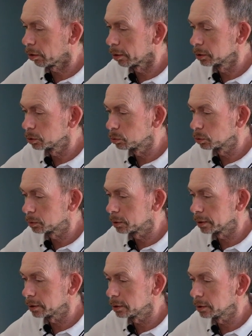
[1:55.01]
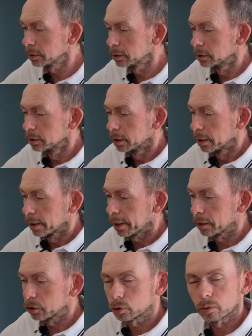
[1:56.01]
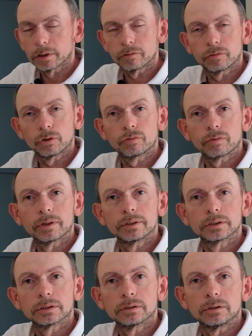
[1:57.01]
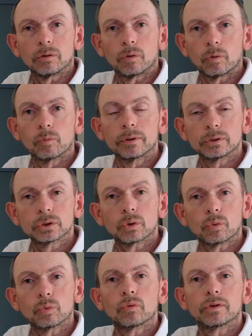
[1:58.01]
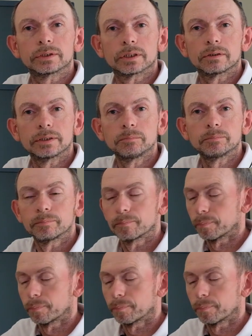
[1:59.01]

I use the electronic viewfinder almost all the time,